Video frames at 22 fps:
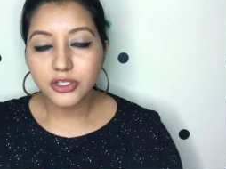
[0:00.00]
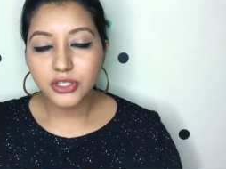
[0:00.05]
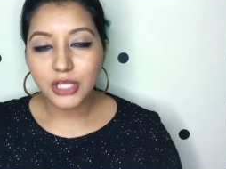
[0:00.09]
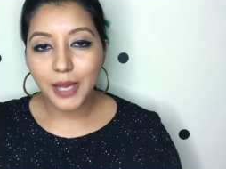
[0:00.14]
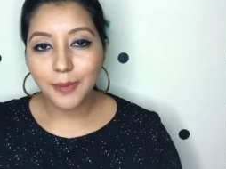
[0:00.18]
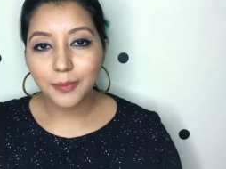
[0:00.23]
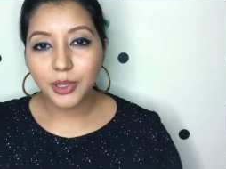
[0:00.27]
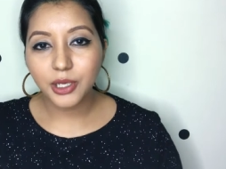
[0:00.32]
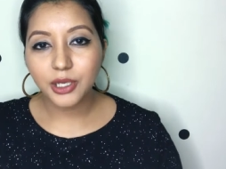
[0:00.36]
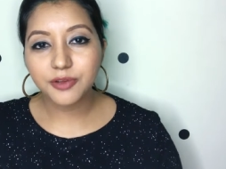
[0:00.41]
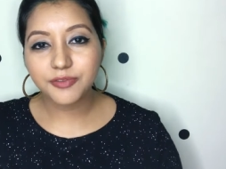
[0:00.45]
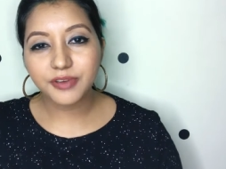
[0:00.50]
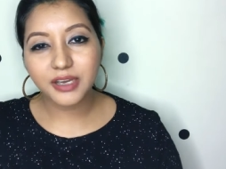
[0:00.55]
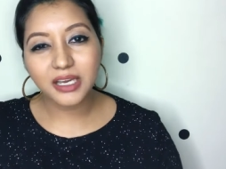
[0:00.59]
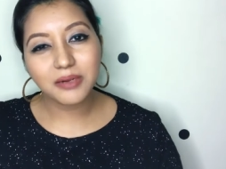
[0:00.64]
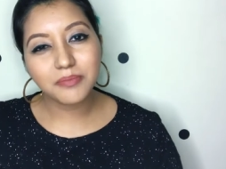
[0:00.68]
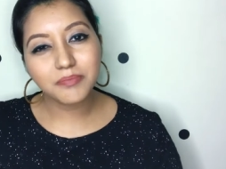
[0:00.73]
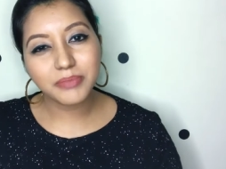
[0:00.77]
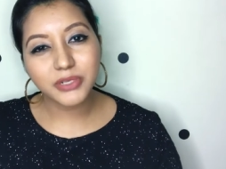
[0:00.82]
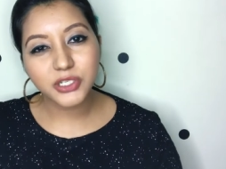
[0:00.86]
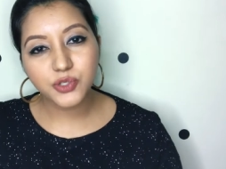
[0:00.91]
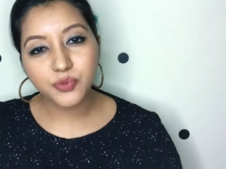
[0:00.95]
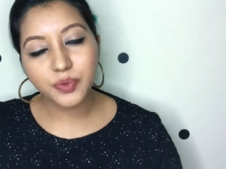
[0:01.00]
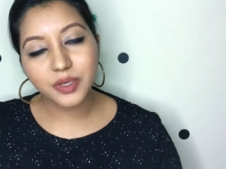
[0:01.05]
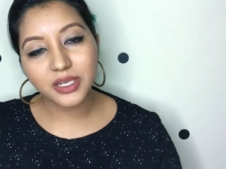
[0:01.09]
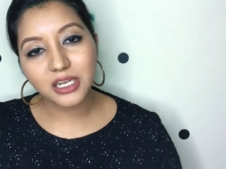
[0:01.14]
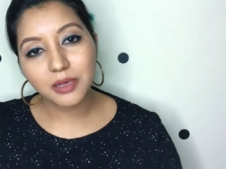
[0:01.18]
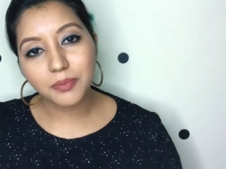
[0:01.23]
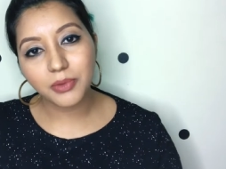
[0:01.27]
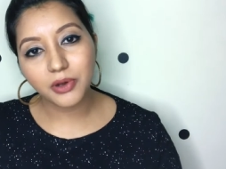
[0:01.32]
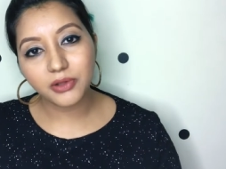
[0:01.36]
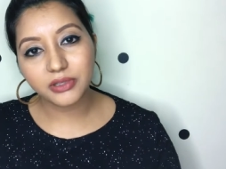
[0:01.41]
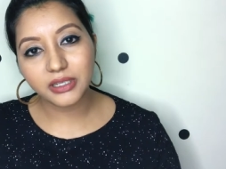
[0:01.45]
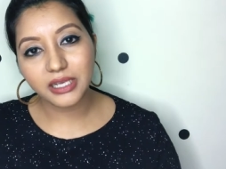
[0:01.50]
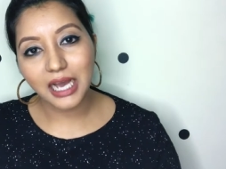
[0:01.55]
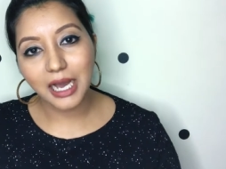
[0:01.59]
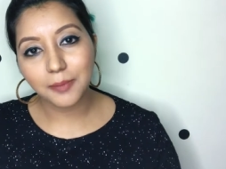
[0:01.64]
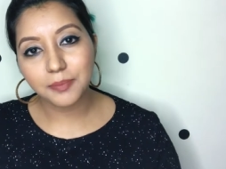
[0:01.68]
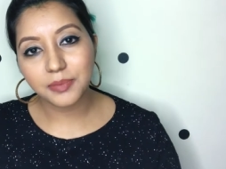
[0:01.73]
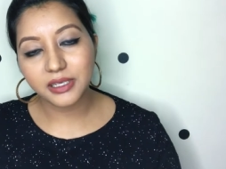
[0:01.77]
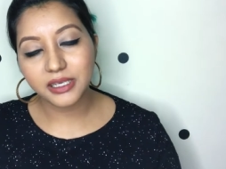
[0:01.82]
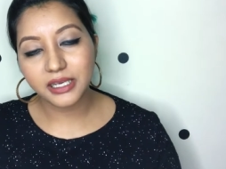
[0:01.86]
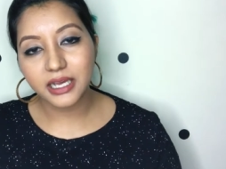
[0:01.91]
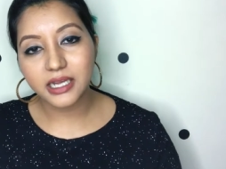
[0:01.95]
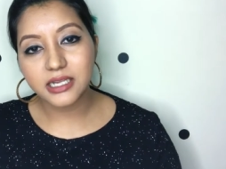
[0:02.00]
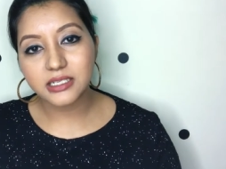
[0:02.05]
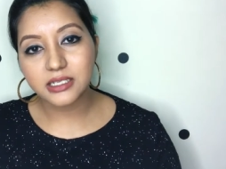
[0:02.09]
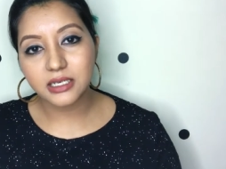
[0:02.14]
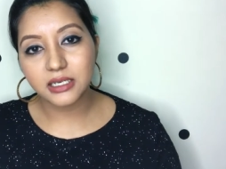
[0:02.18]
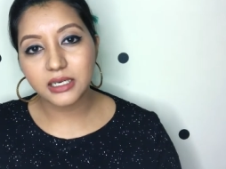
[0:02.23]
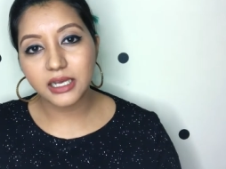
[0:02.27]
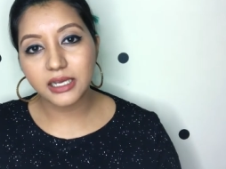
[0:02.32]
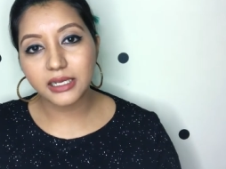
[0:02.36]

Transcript: so I'm kind of in between about the applicator.